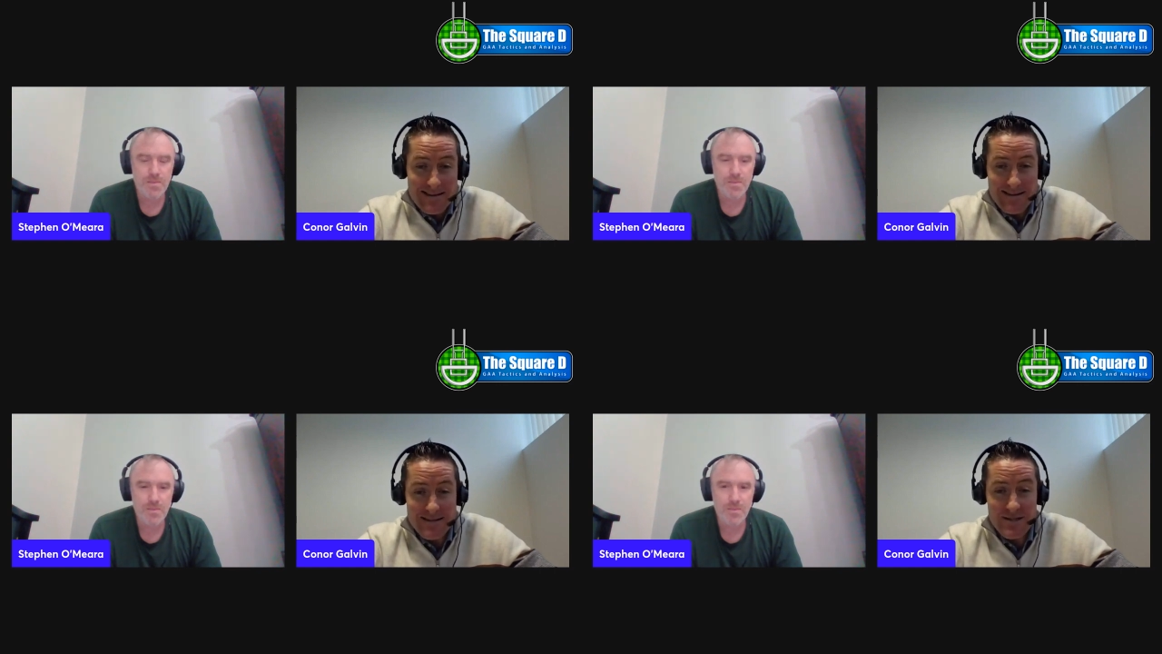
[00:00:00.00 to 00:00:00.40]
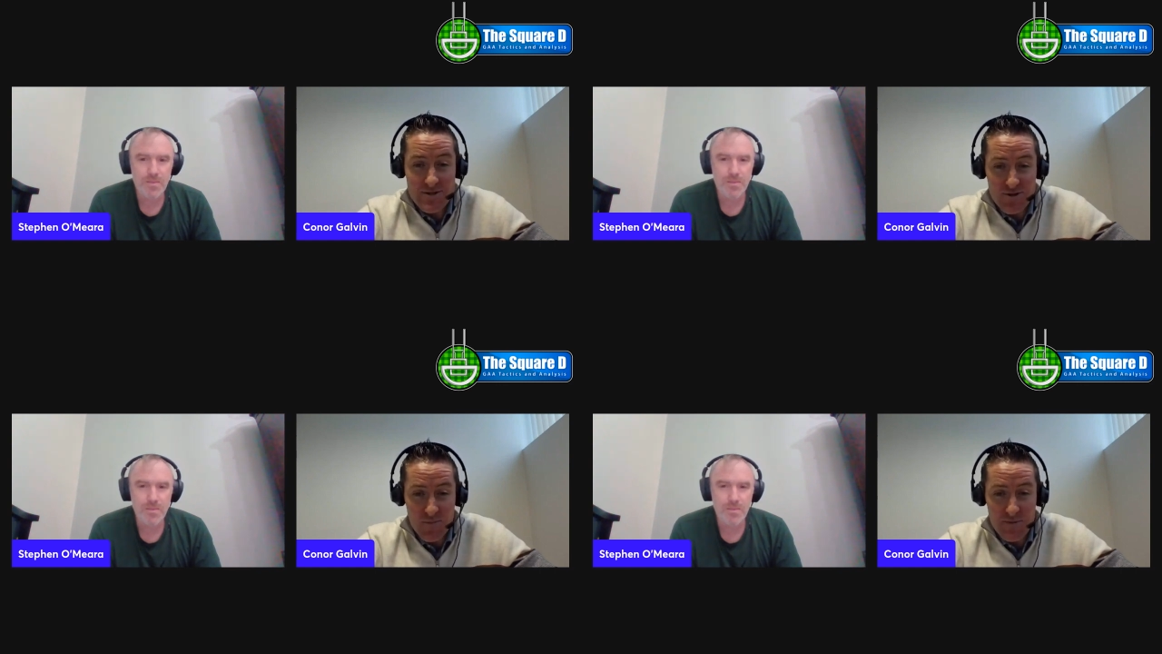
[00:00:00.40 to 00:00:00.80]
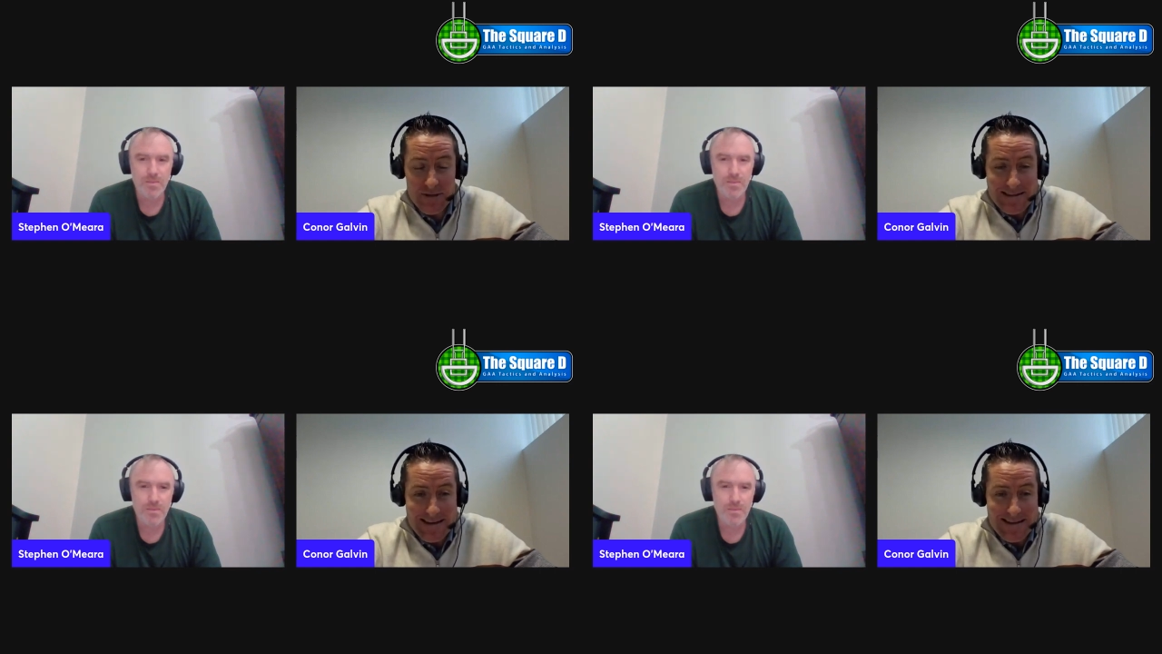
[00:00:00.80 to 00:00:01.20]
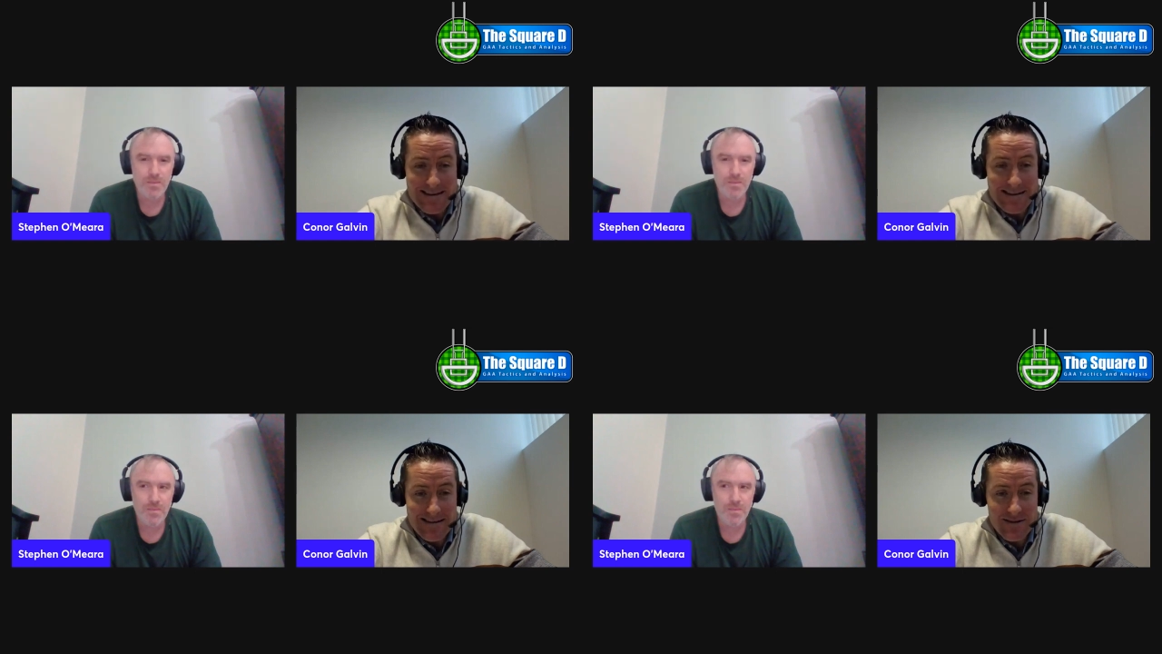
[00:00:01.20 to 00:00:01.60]
Speaker 1: this is something they
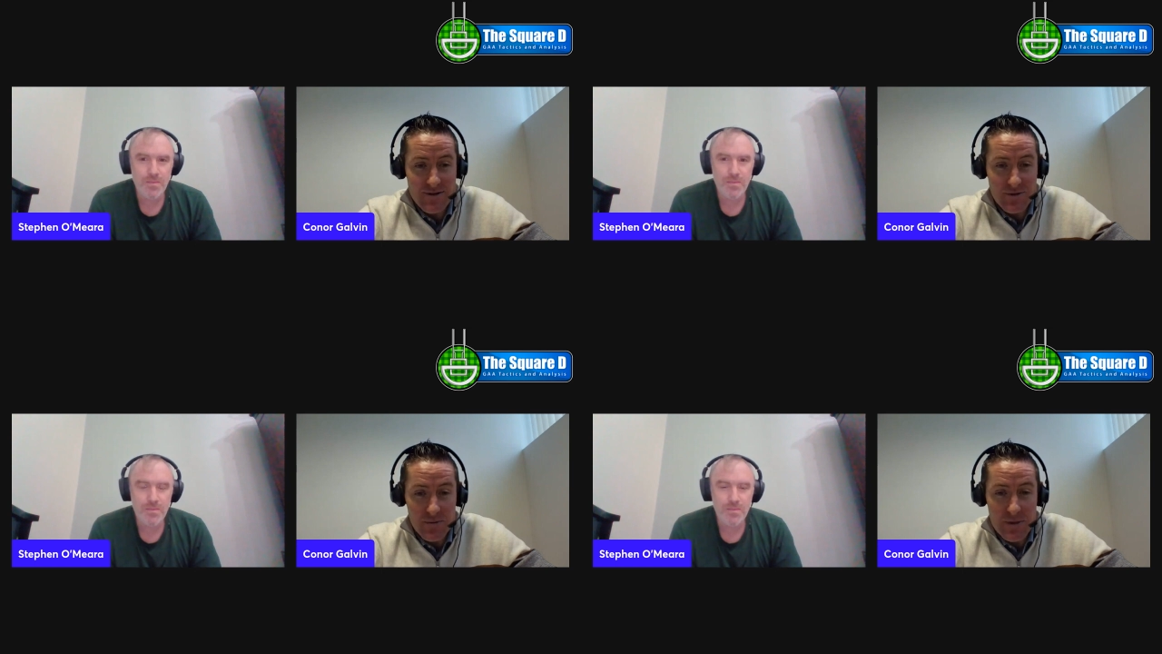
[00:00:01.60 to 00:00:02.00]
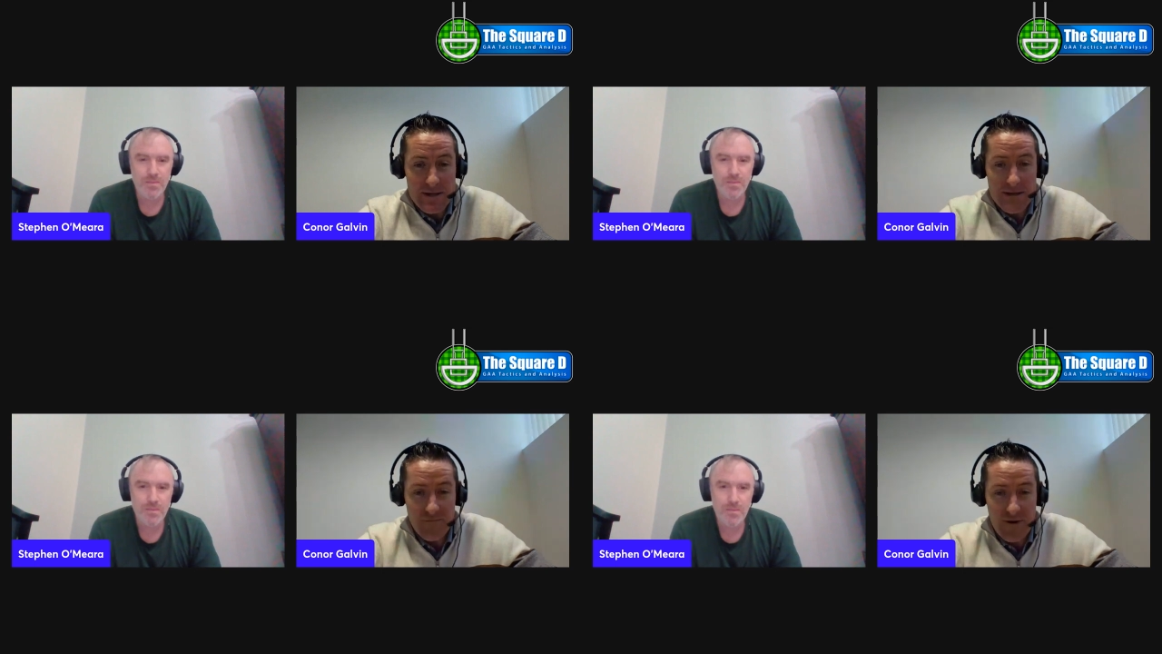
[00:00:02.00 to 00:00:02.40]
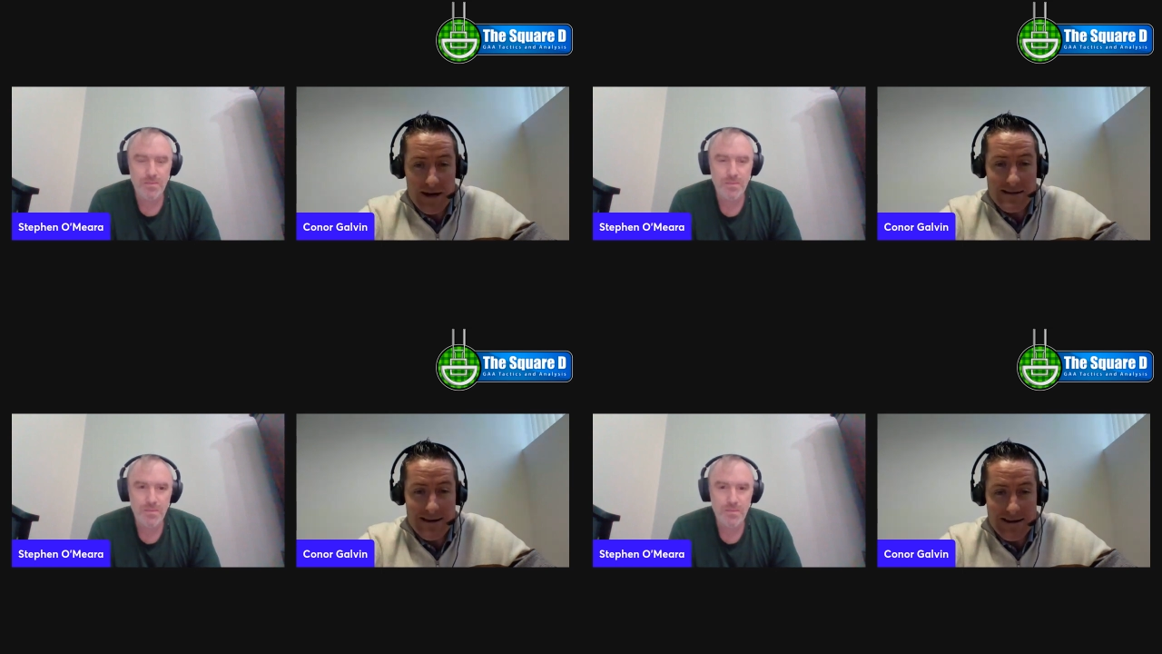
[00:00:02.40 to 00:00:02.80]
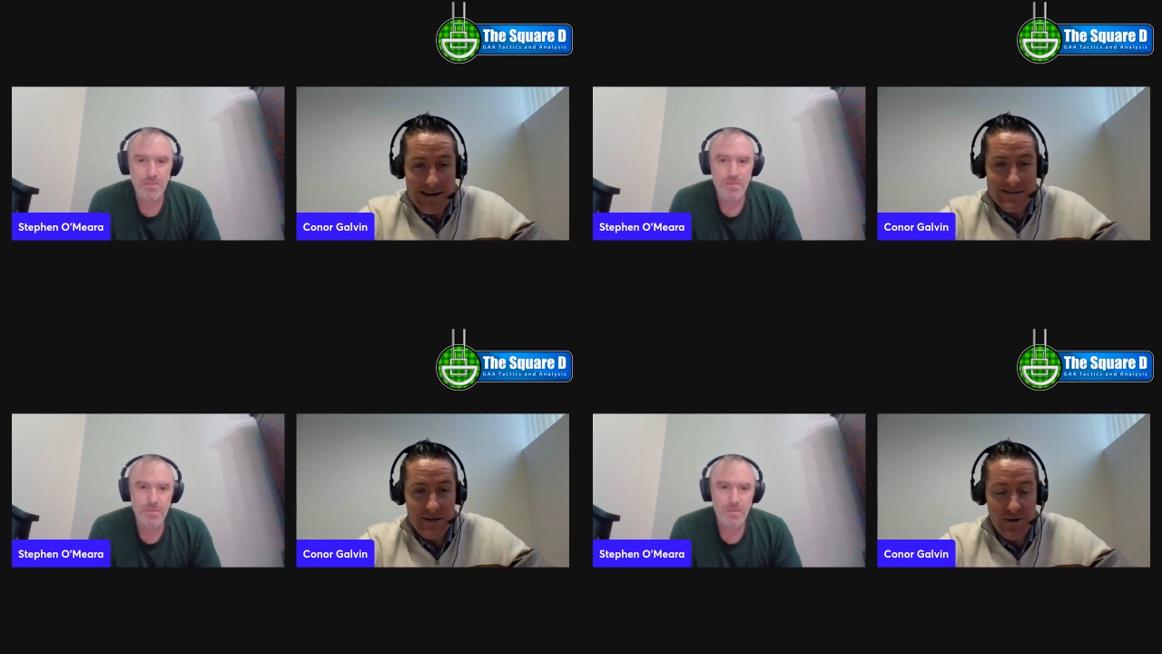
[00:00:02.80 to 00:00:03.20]
need to effect and
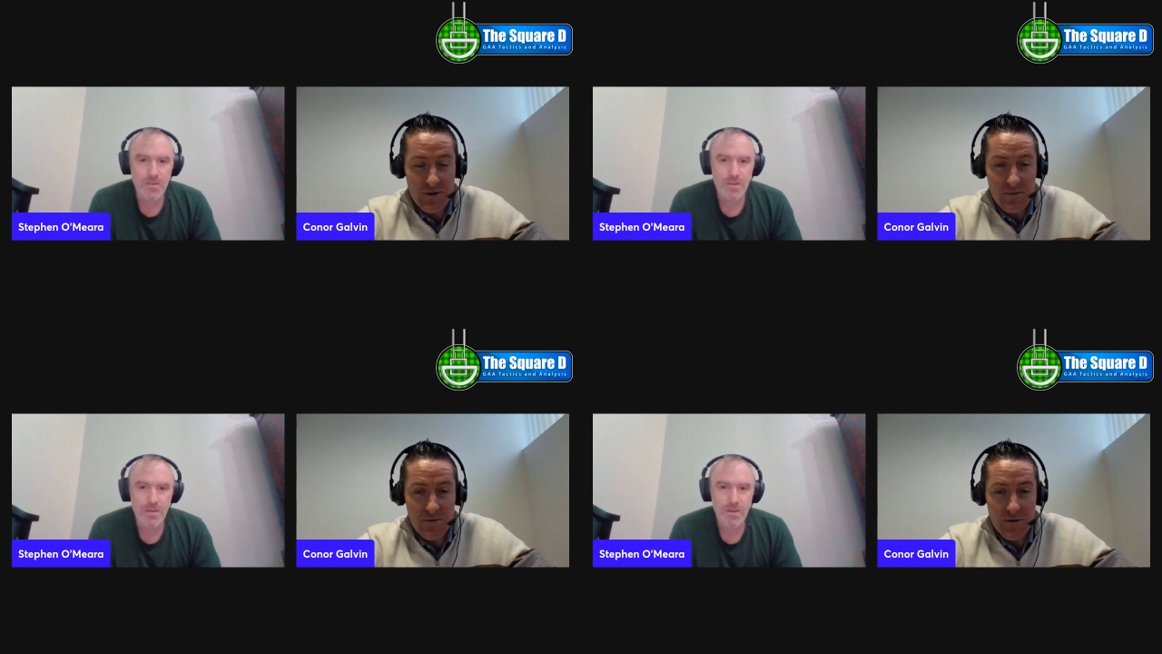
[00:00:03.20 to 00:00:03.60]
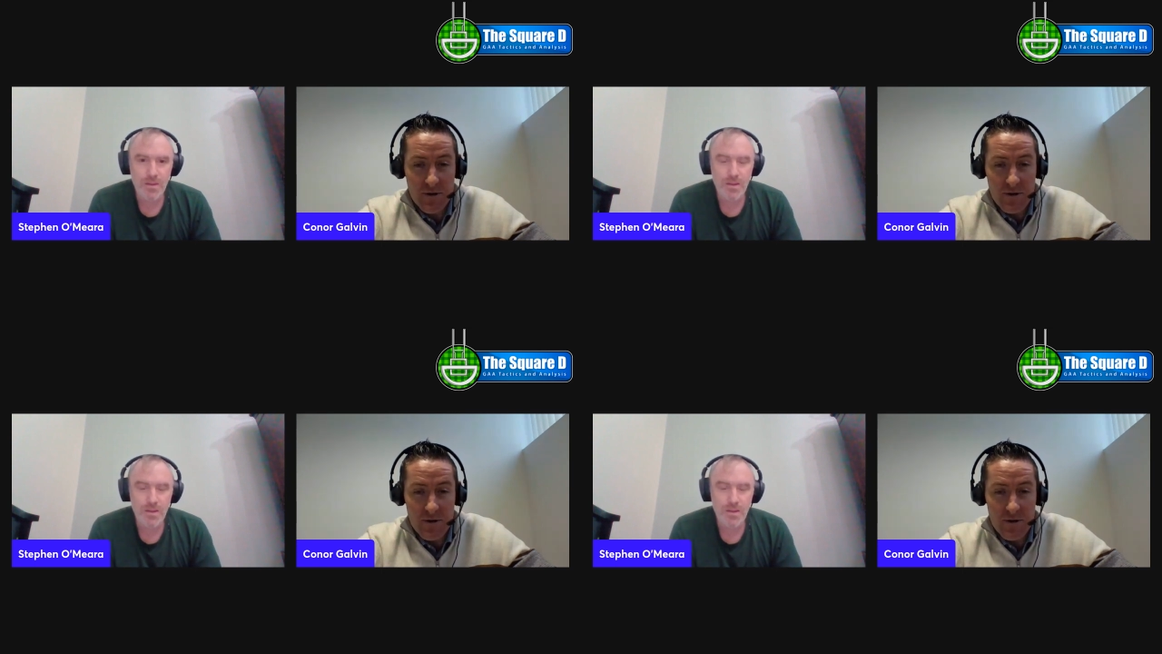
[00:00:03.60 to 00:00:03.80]
execute